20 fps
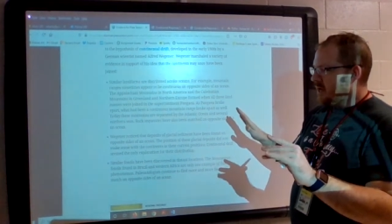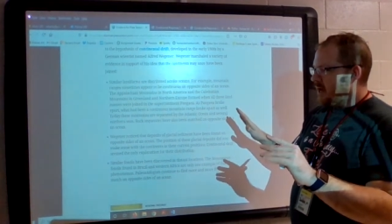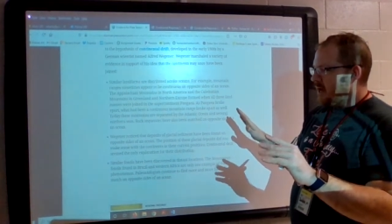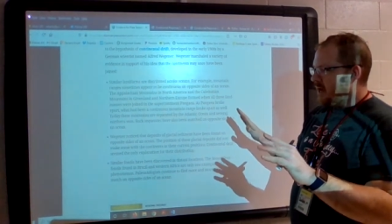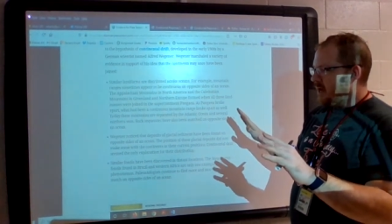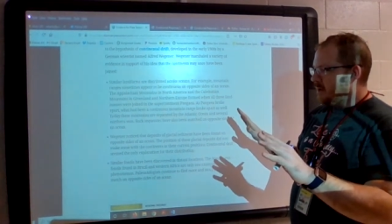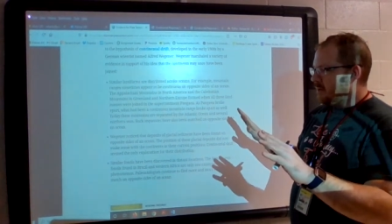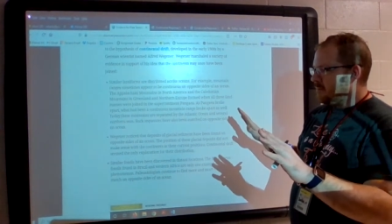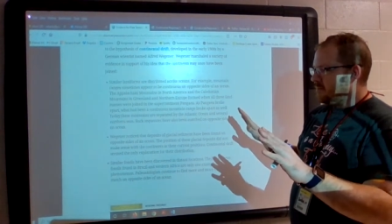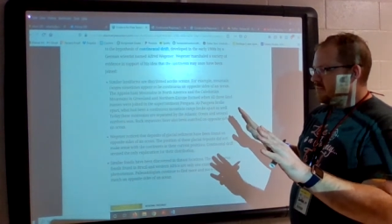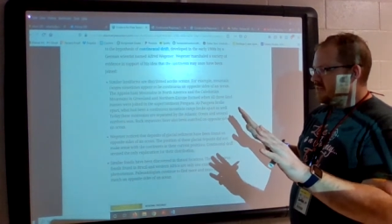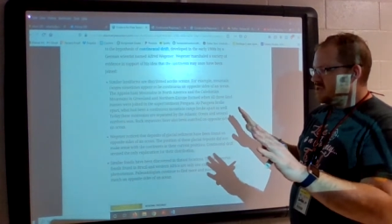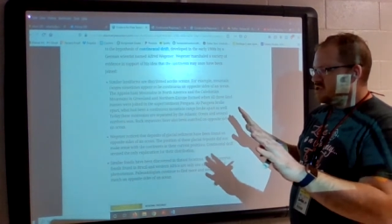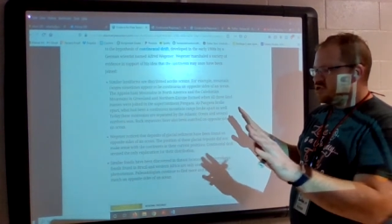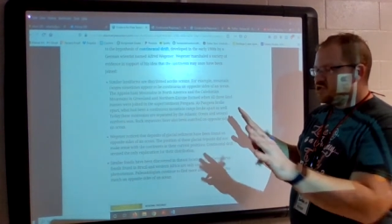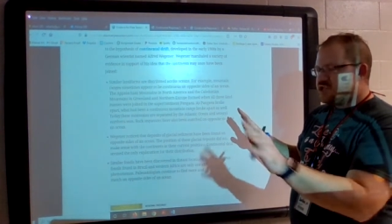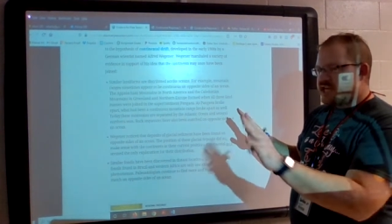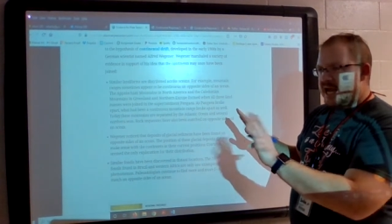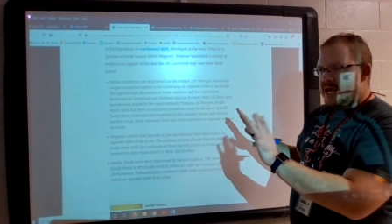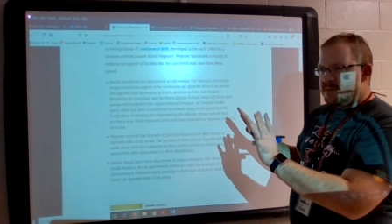um, the
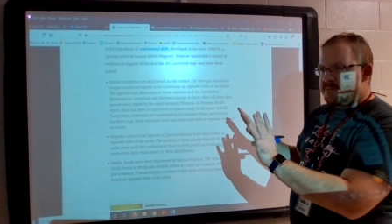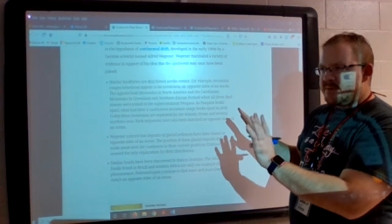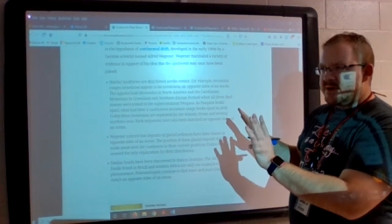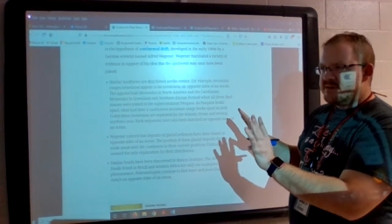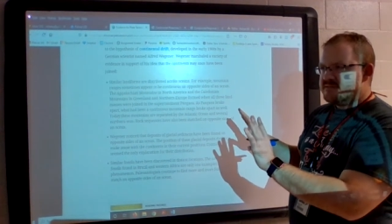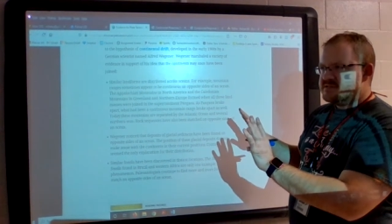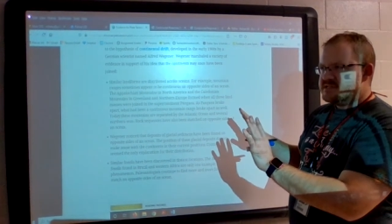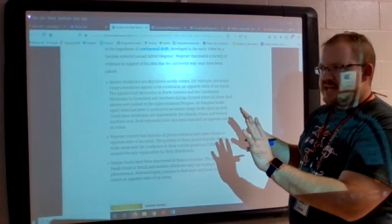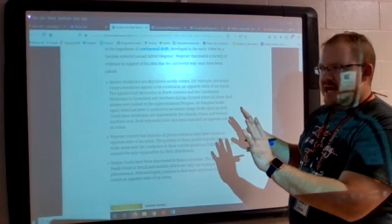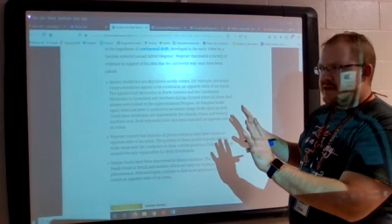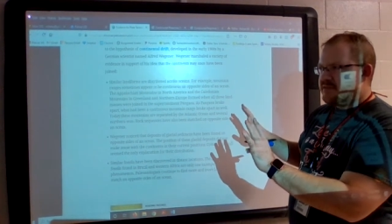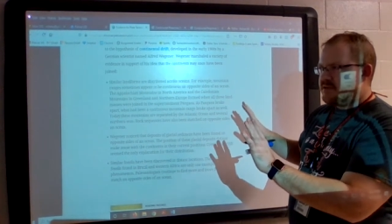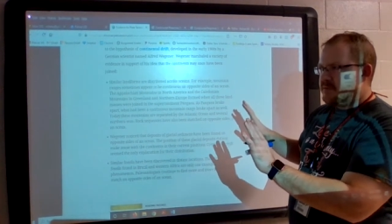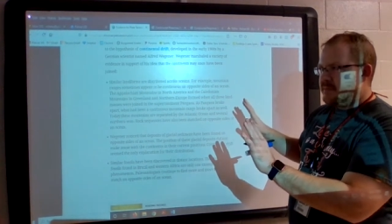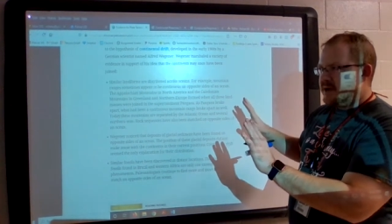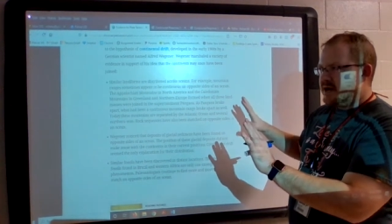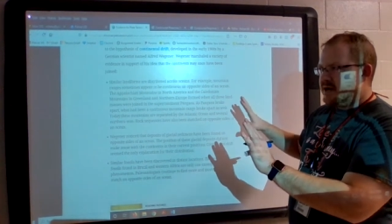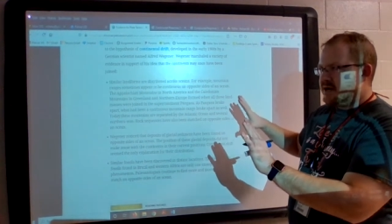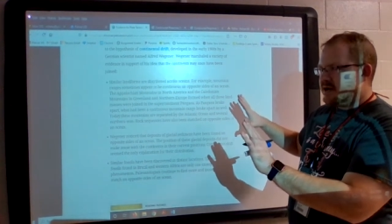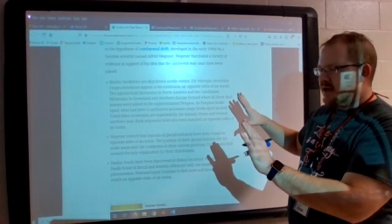shape of South
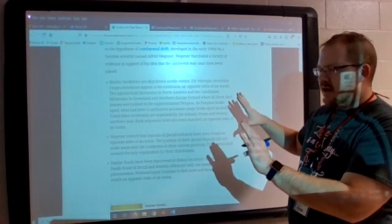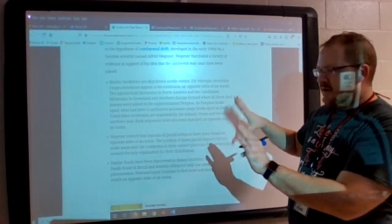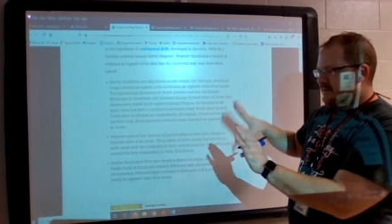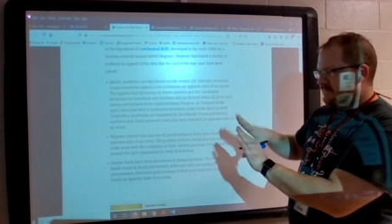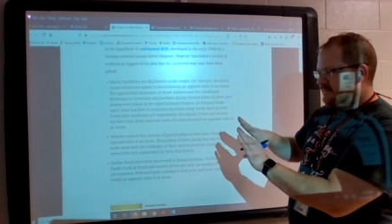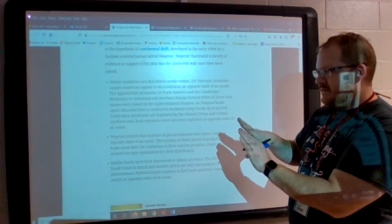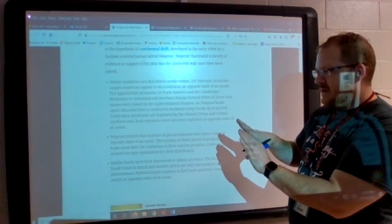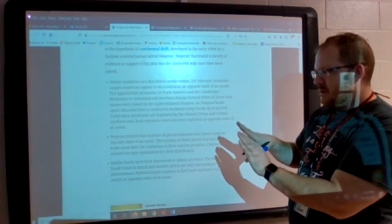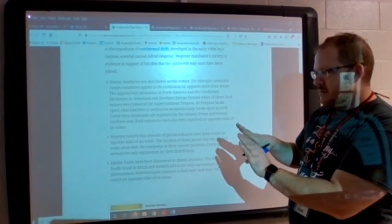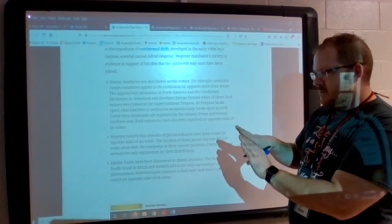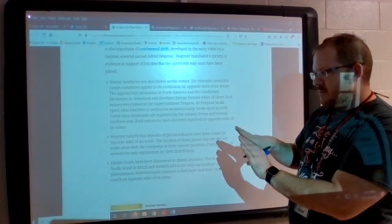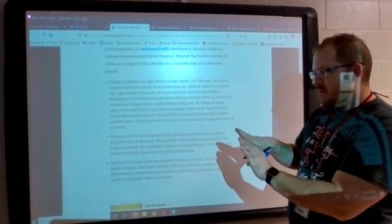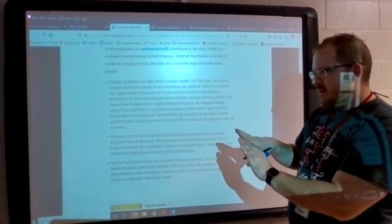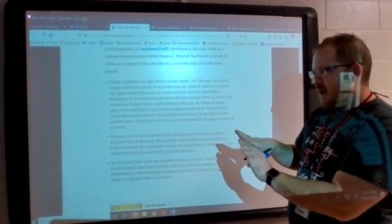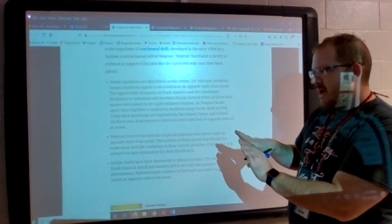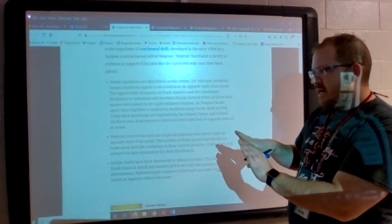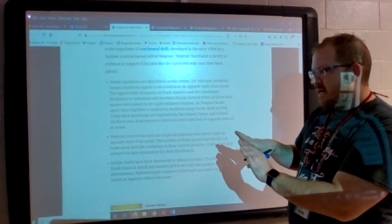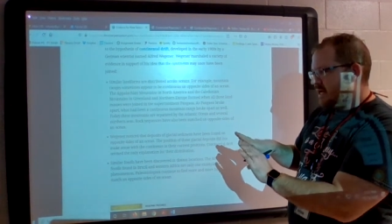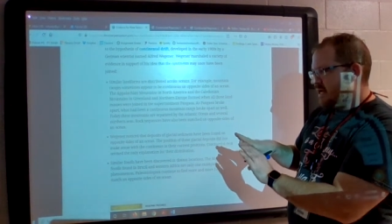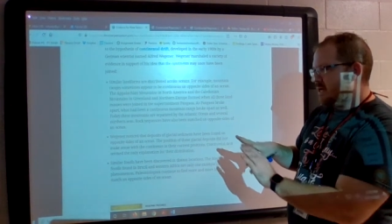America fit
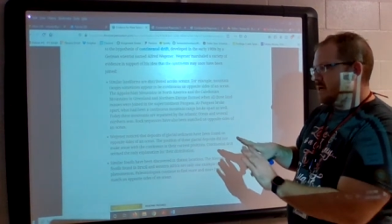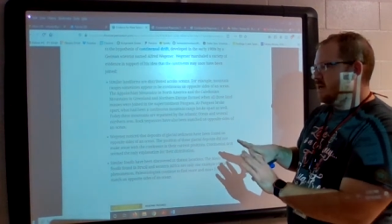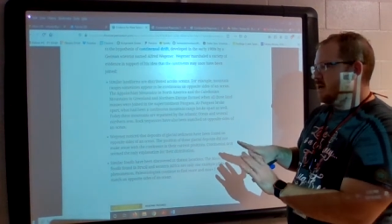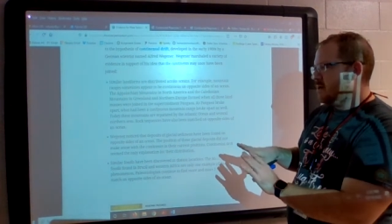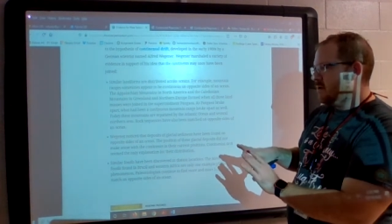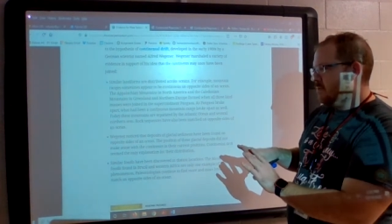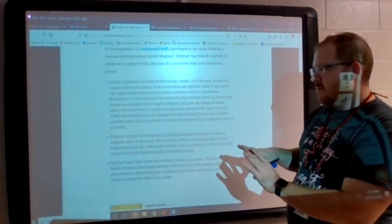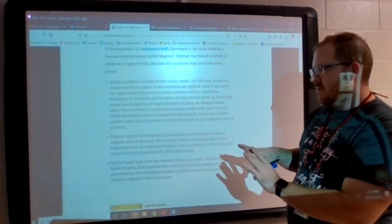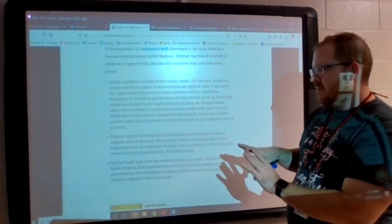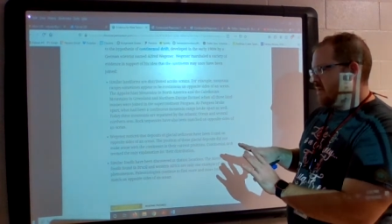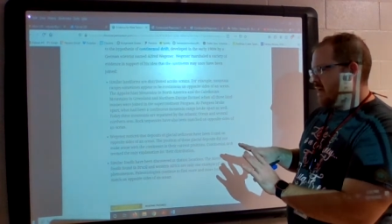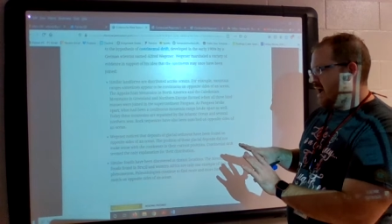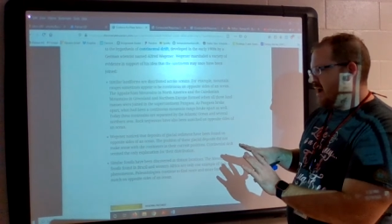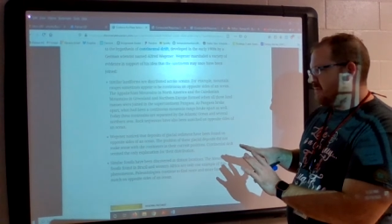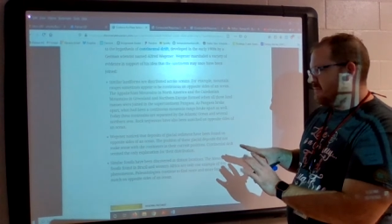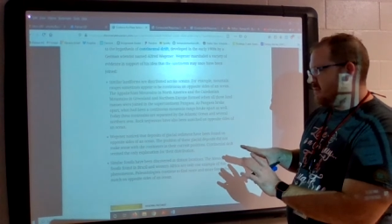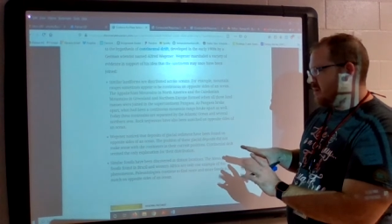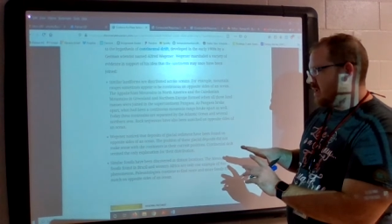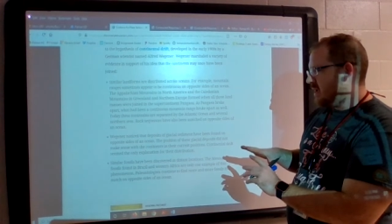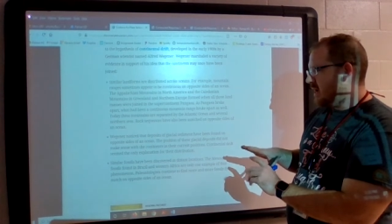right in with
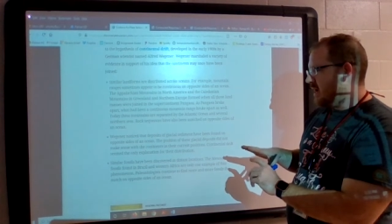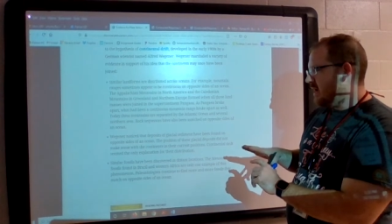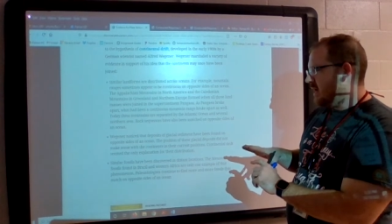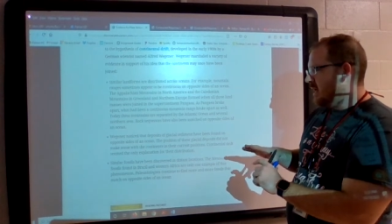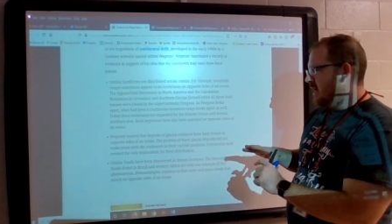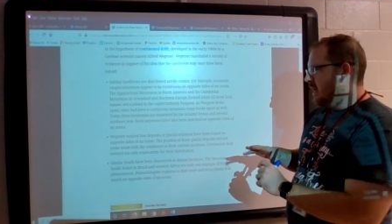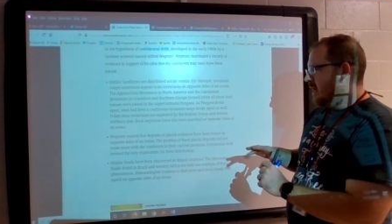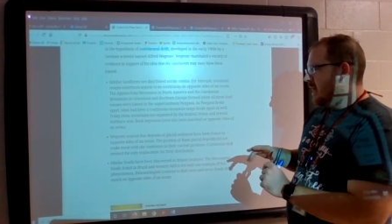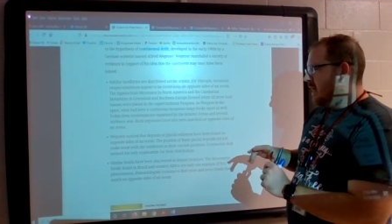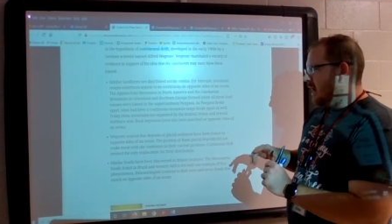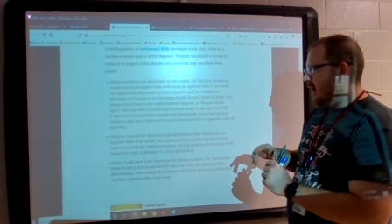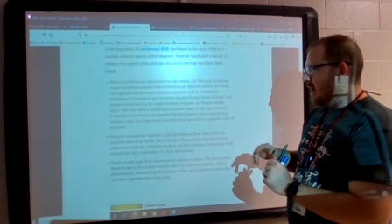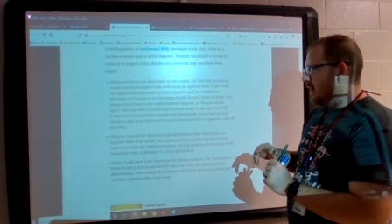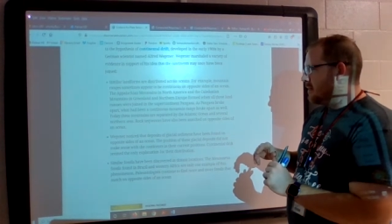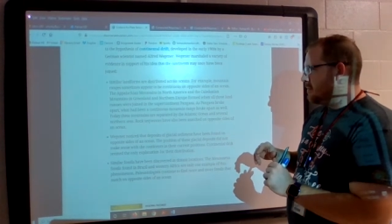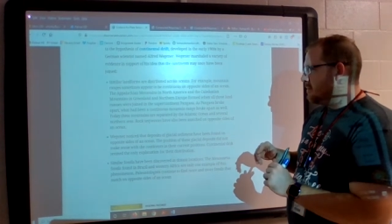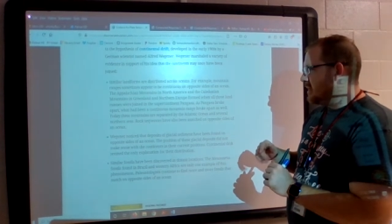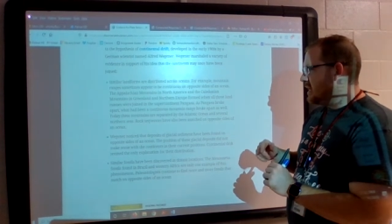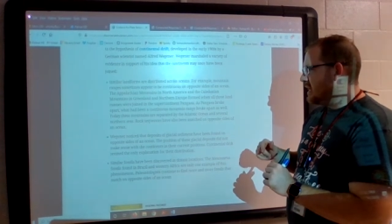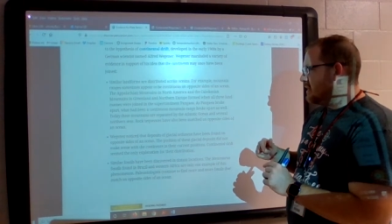Africa.
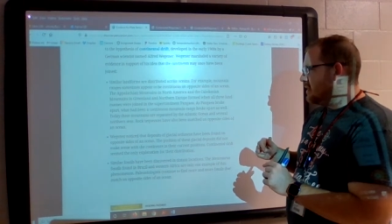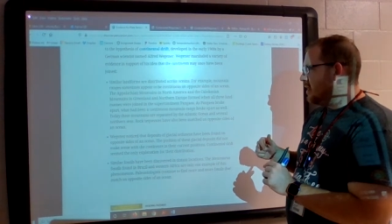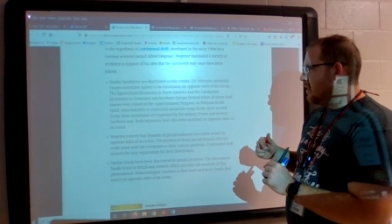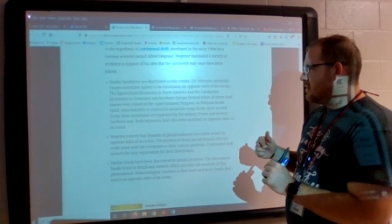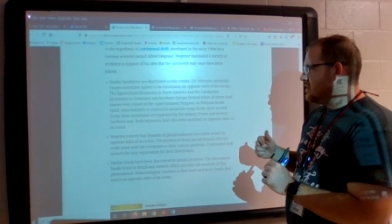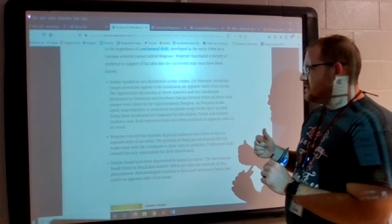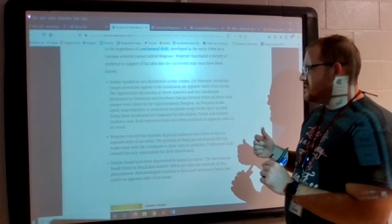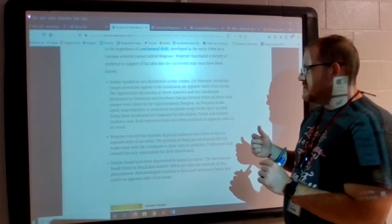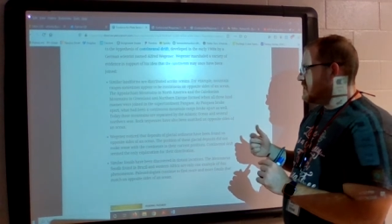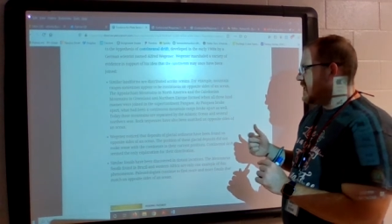Um, he noticed